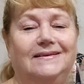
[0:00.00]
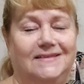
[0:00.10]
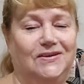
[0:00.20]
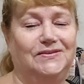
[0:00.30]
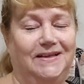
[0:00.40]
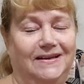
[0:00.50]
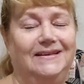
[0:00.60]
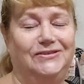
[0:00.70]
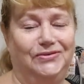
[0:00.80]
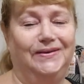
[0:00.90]
It's because I
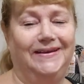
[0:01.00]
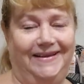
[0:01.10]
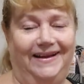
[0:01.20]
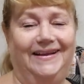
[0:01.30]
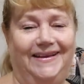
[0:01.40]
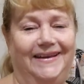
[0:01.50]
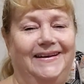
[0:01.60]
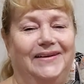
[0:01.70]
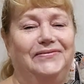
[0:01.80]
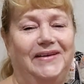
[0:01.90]
literally can't get
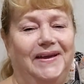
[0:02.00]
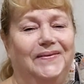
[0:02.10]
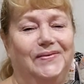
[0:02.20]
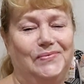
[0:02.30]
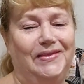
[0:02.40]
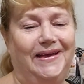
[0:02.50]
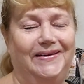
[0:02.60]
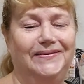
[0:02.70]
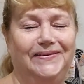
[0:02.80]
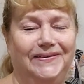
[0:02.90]
enough air in
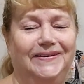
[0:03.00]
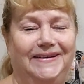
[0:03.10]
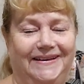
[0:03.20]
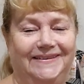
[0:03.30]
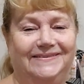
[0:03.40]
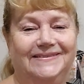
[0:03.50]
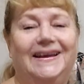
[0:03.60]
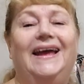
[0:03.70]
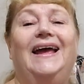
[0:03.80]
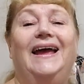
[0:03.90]
without it hurting.
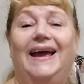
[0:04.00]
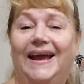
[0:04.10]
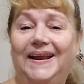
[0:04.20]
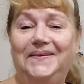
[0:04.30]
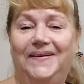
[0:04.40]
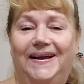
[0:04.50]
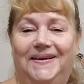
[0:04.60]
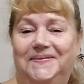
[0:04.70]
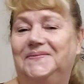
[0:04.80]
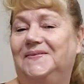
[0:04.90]

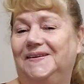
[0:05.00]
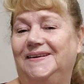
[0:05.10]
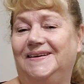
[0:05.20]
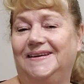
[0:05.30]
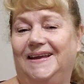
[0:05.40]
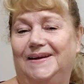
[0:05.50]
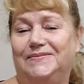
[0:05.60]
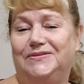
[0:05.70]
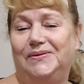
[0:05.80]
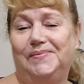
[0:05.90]
Anyway, what did I get
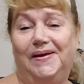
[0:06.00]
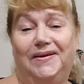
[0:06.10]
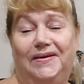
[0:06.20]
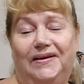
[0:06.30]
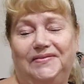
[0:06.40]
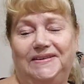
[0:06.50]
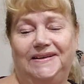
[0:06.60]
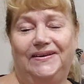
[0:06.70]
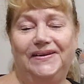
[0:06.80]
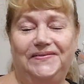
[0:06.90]
up to in my crafting
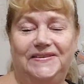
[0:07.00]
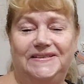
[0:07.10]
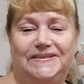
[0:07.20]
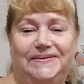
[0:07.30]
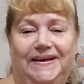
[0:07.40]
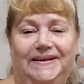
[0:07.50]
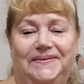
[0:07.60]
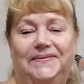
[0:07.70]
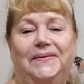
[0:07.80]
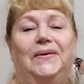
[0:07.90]
life this
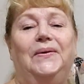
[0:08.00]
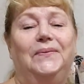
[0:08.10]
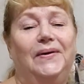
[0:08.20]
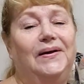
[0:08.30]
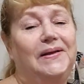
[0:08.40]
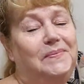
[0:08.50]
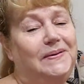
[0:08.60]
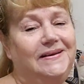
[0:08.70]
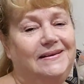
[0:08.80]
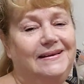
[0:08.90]
week? Well, a
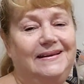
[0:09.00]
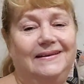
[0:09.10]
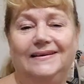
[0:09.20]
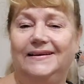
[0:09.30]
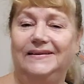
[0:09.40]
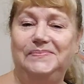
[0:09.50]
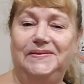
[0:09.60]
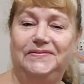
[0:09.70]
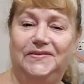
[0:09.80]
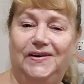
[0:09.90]
bit of knitting and a
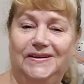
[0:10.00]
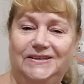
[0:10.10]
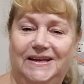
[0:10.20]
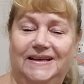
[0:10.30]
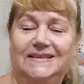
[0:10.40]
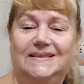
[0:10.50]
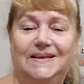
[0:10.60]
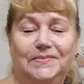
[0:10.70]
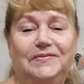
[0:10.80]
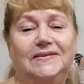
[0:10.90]
bit of crochet.
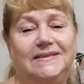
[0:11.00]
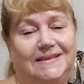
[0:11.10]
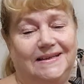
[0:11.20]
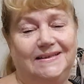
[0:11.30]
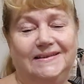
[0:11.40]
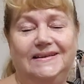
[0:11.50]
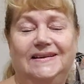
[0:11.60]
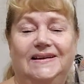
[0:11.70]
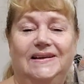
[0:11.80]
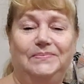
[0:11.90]
Some of it done
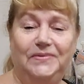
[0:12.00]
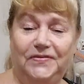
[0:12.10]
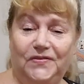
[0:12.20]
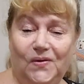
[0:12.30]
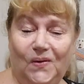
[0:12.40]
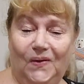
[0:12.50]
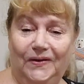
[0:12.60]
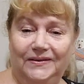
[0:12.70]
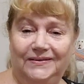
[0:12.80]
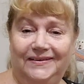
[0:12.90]

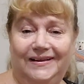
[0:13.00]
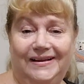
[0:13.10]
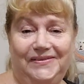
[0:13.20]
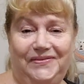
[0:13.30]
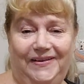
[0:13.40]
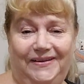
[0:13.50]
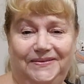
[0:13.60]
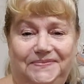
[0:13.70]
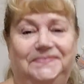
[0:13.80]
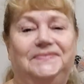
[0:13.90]
before I fell.